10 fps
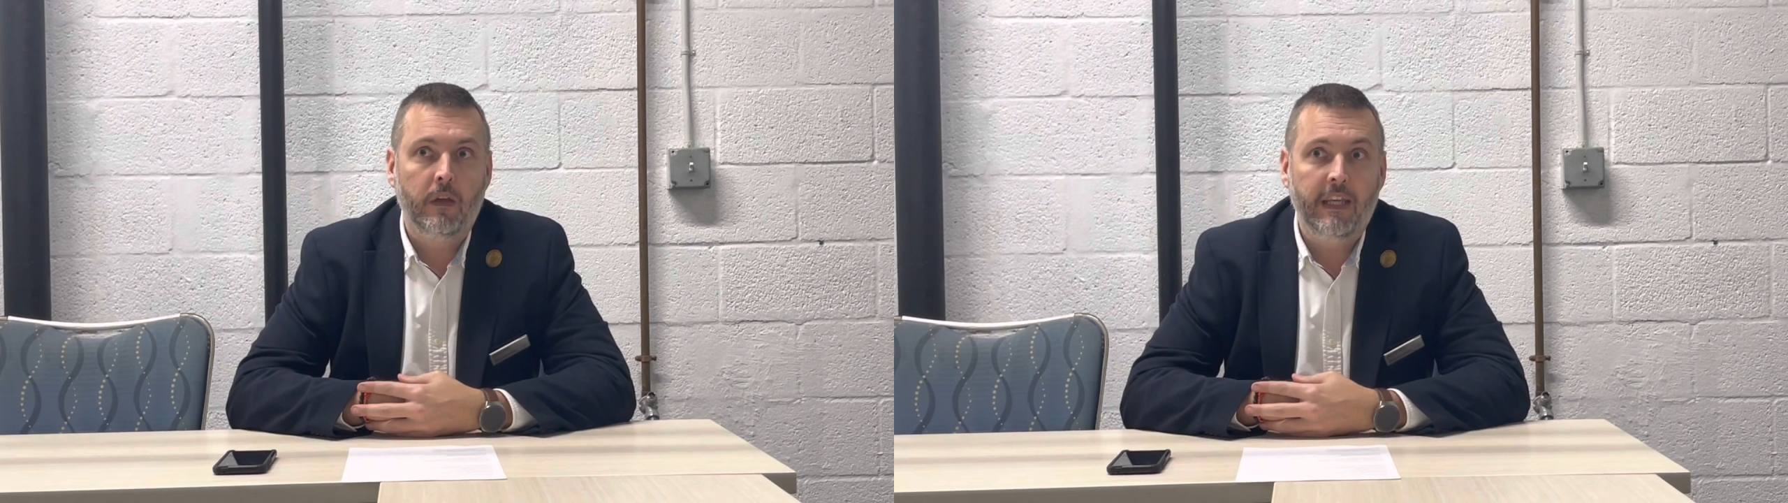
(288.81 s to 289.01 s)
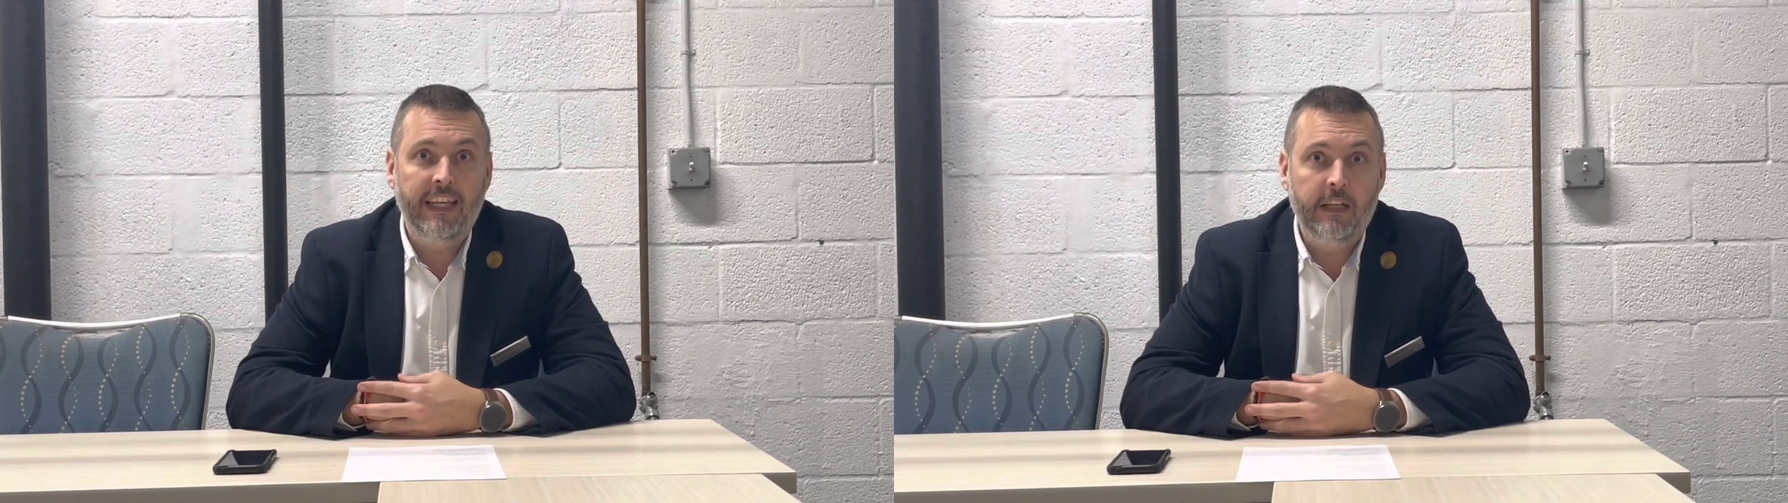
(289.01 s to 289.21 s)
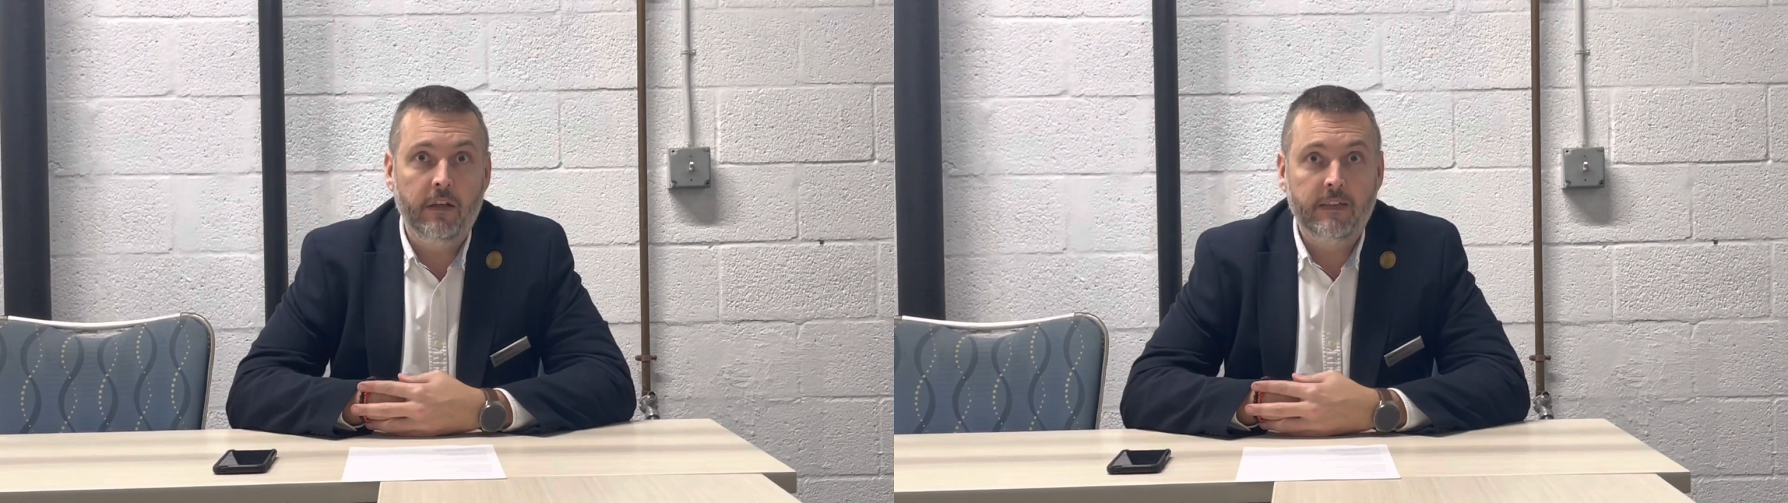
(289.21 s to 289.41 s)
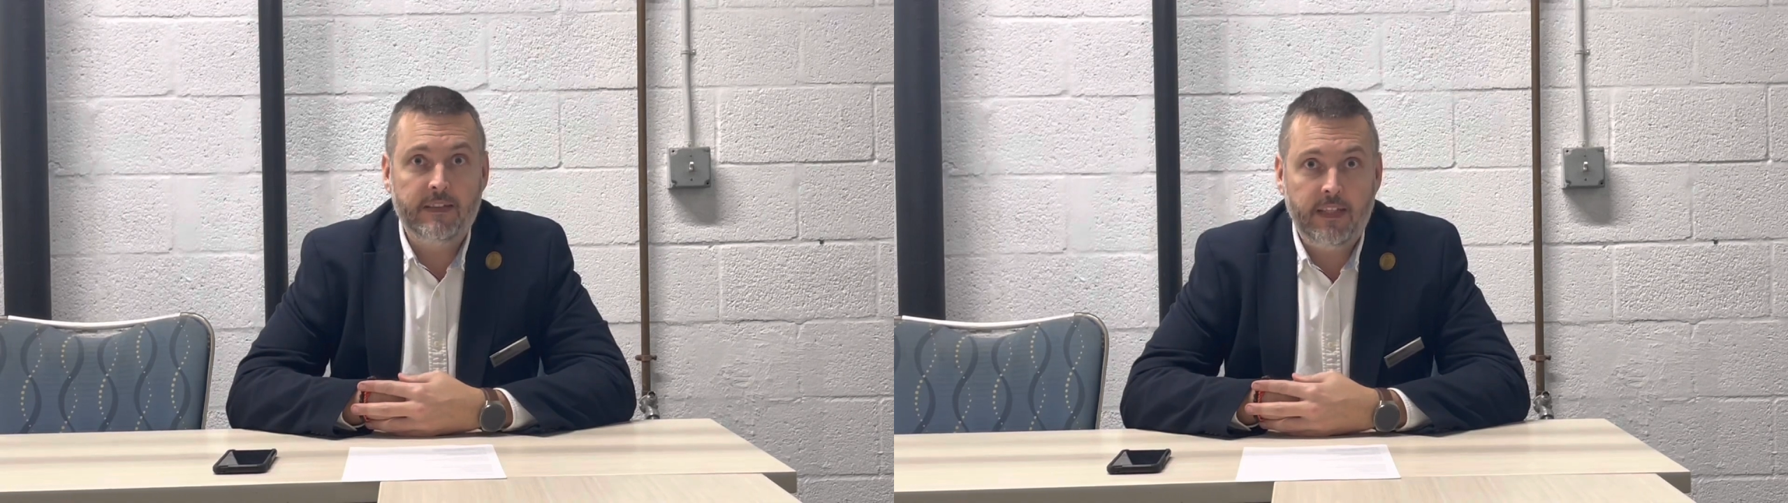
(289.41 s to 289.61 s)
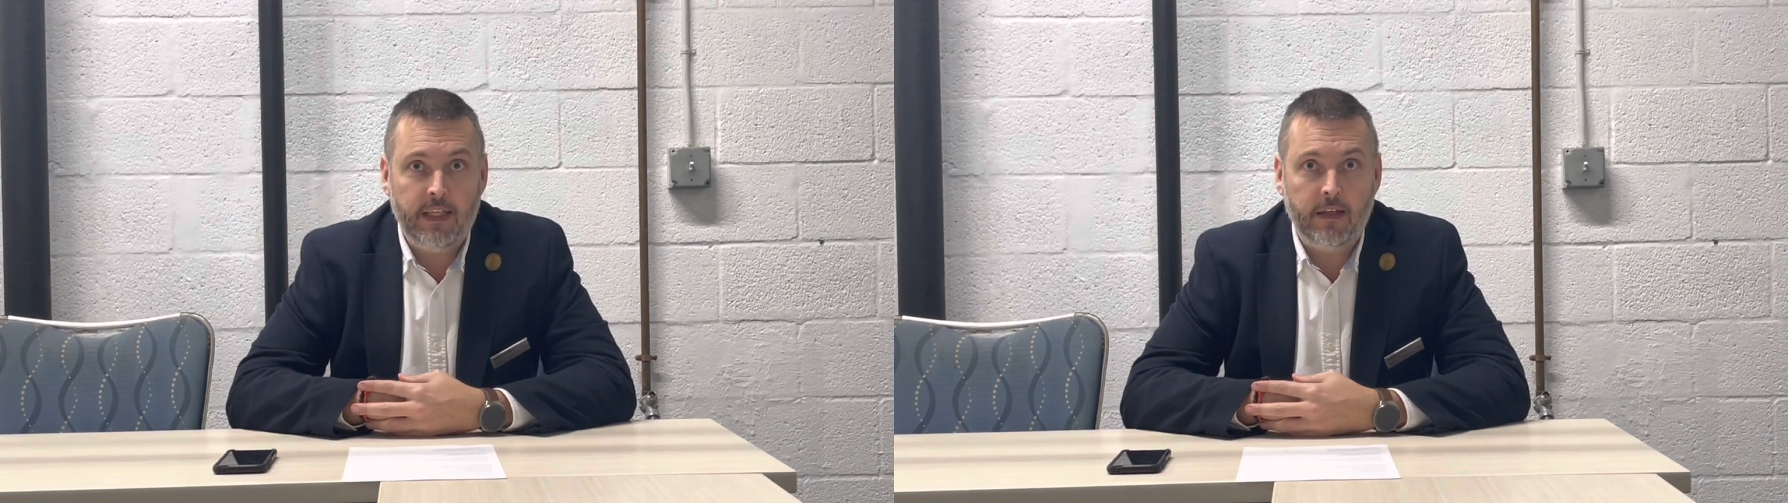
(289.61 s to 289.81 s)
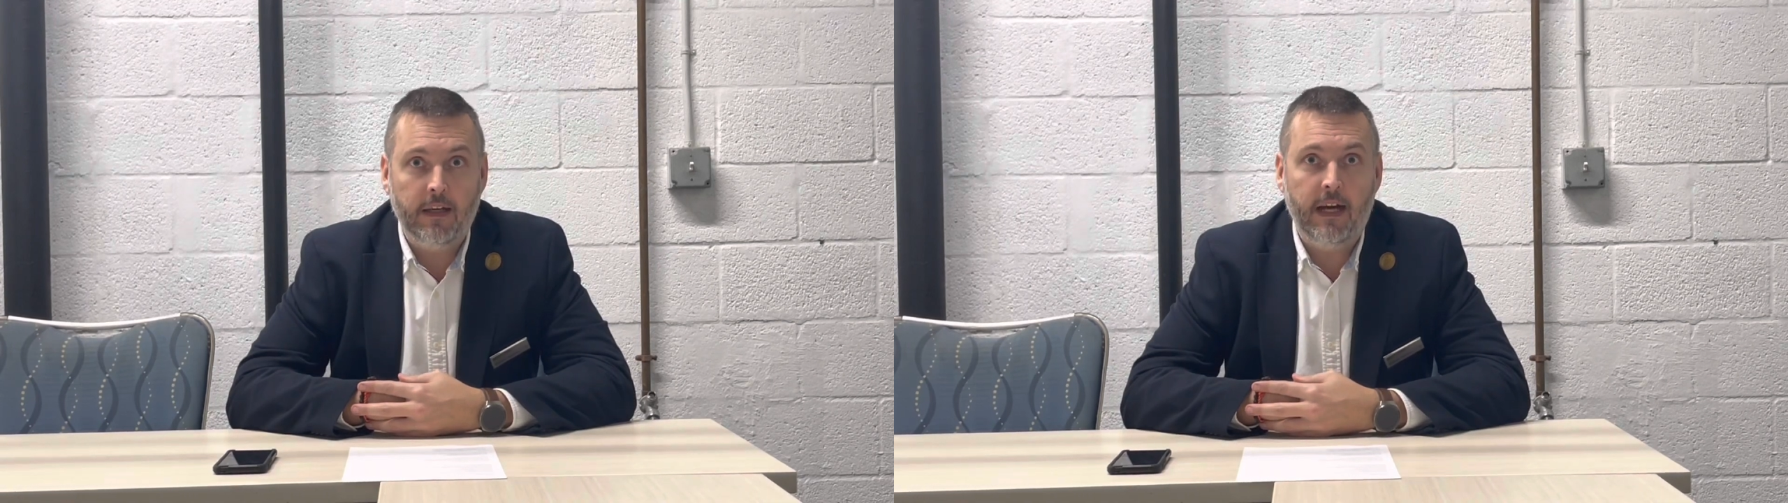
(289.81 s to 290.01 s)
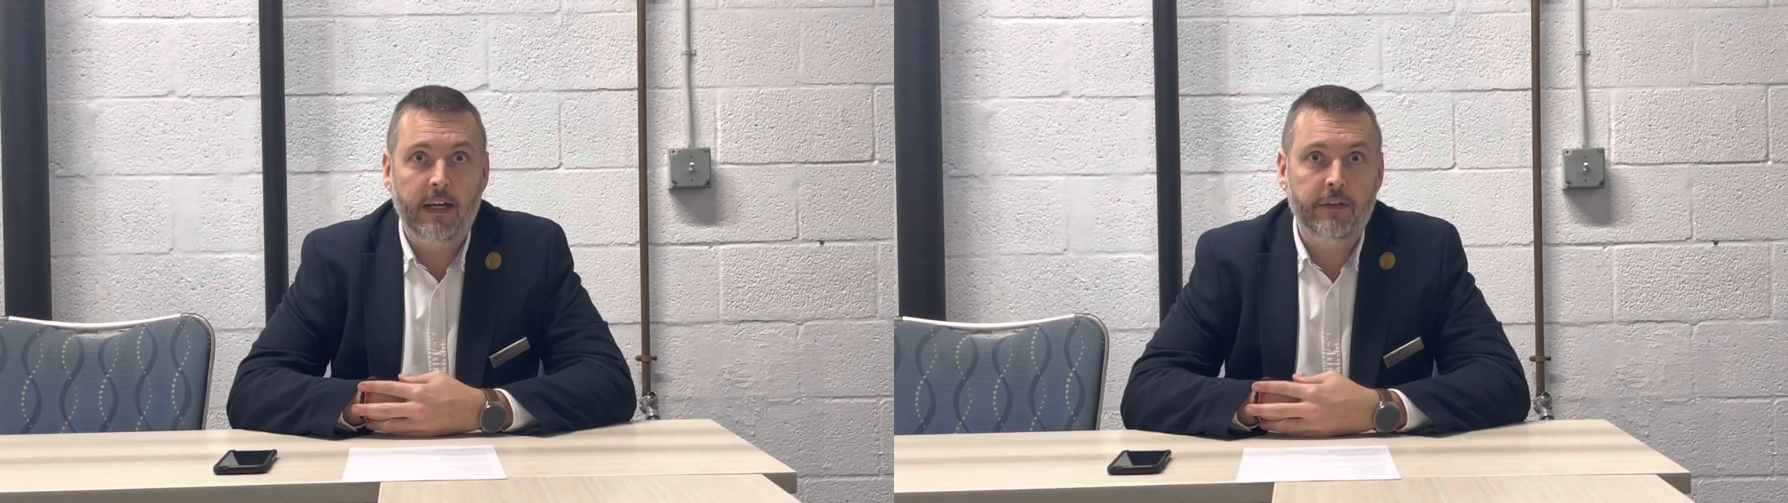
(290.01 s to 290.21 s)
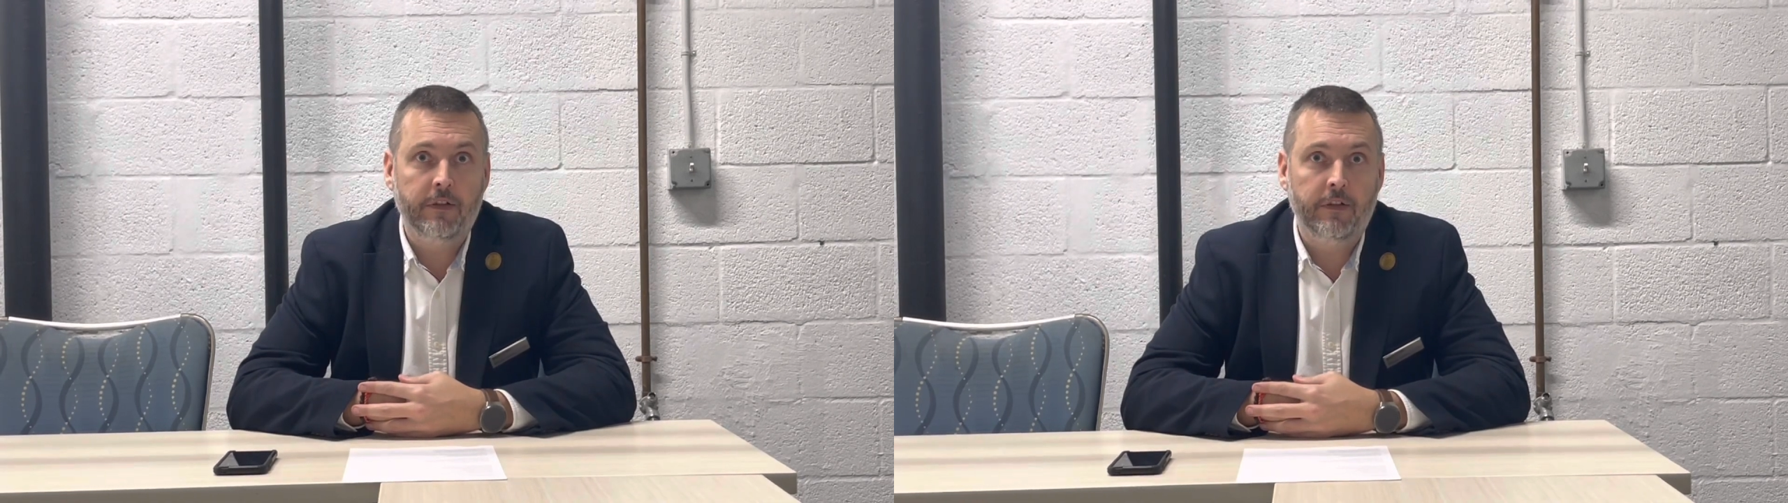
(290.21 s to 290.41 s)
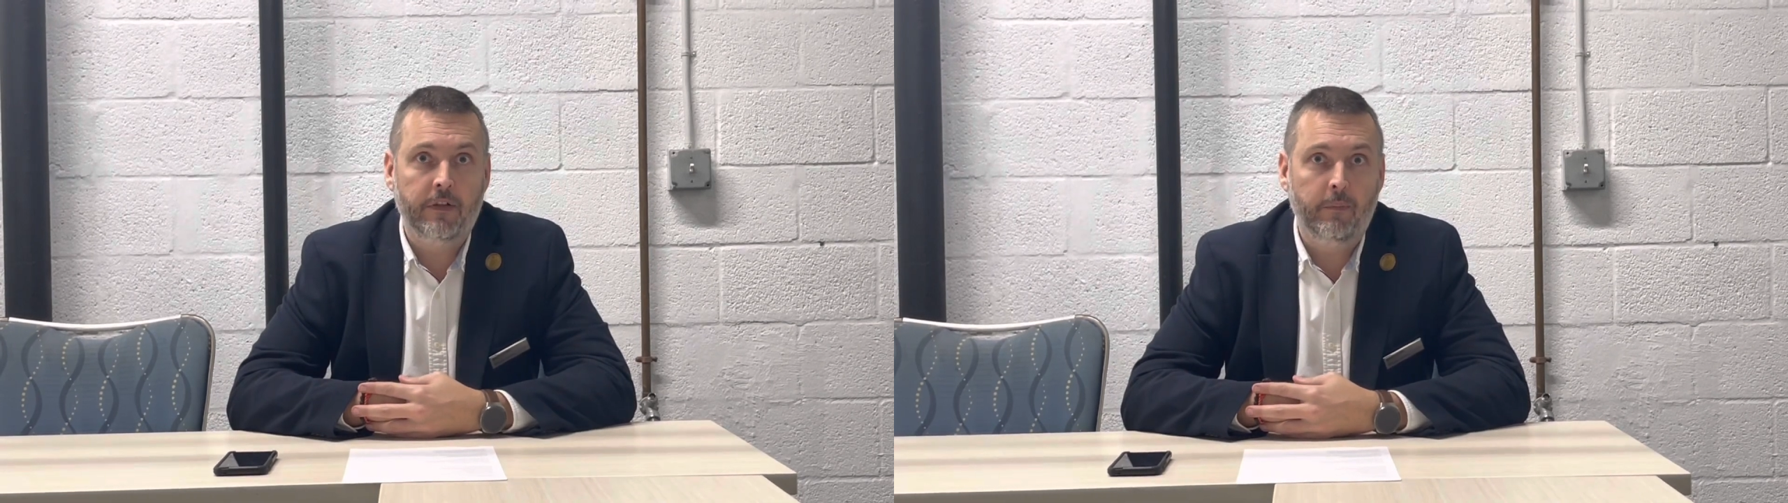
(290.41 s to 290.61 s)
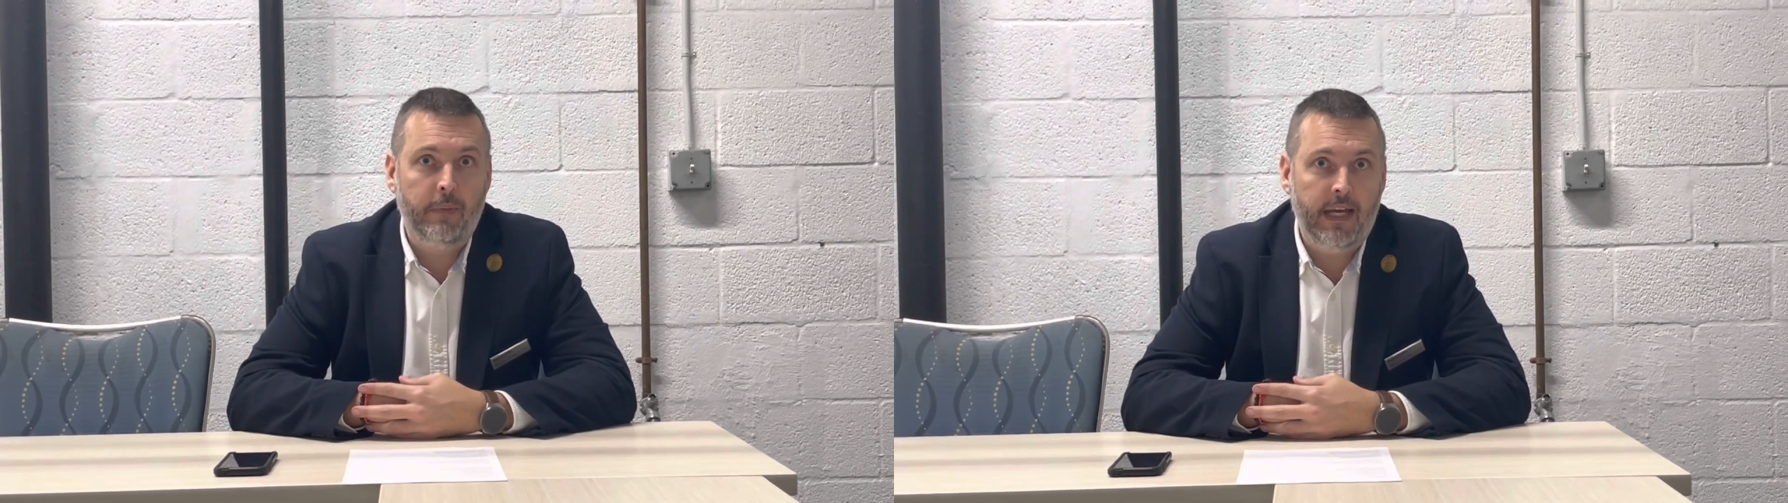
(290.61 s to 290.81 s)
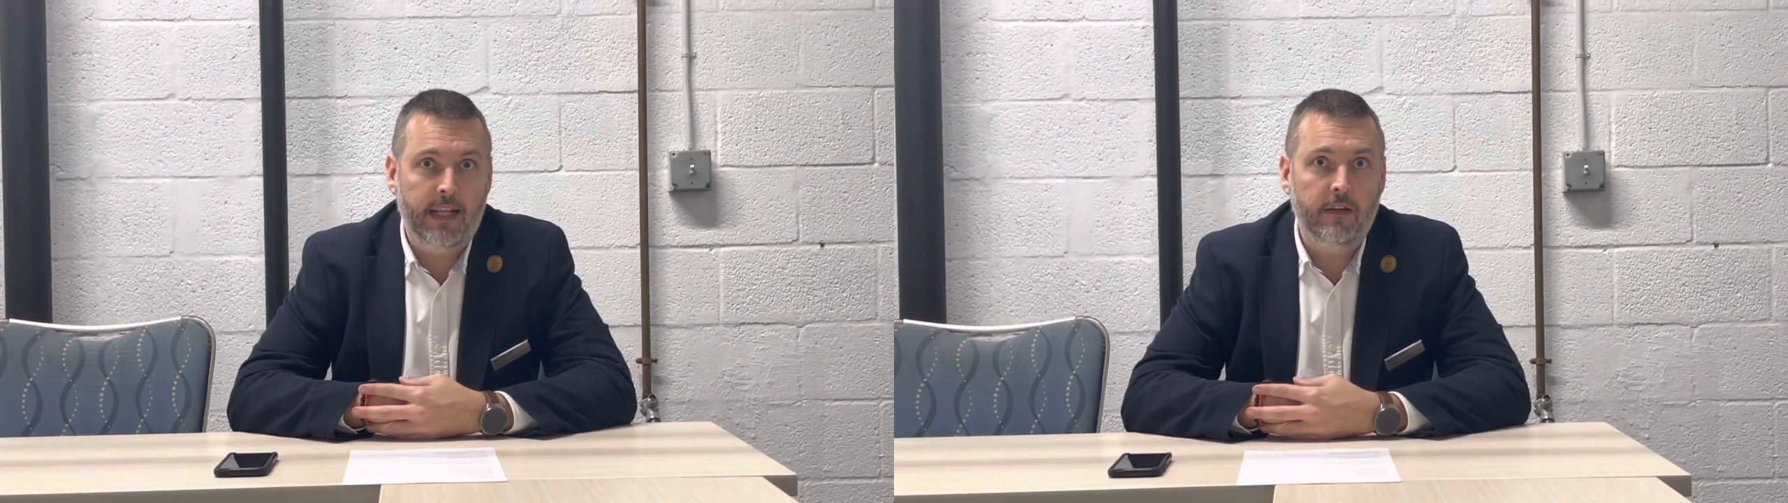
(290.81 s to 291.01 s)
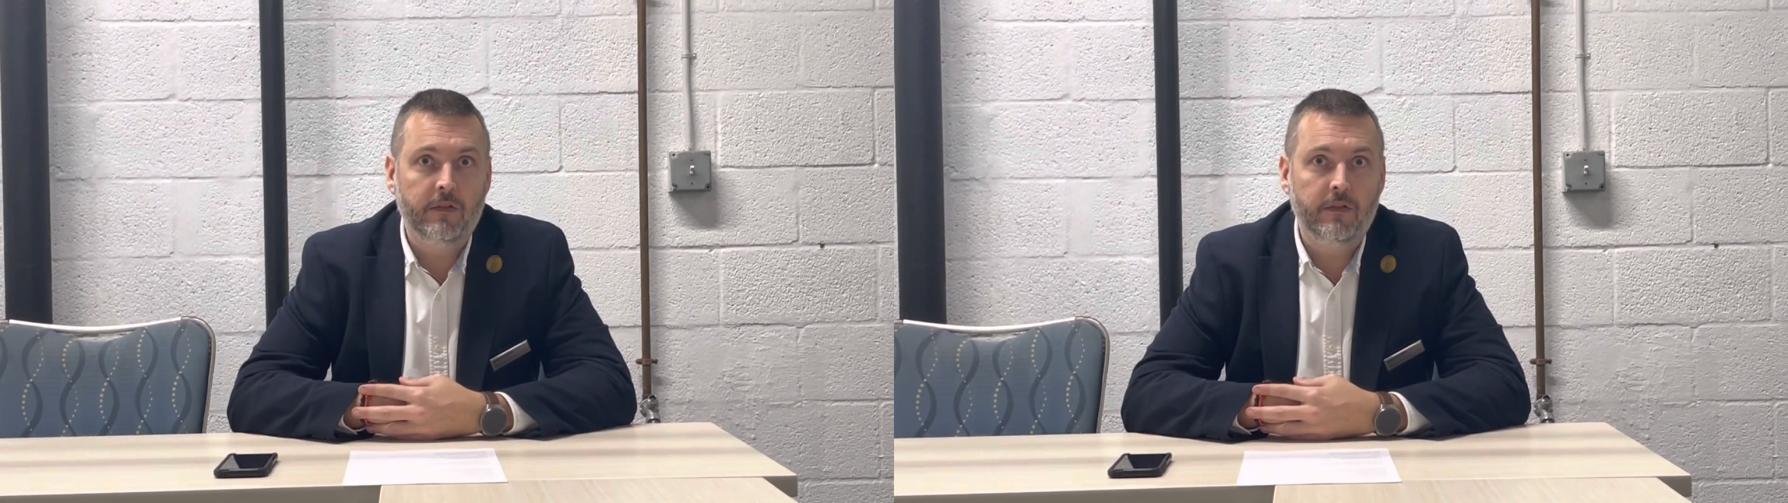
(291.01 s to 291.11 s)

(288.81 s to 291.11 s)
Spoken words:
in the sink, under the bed.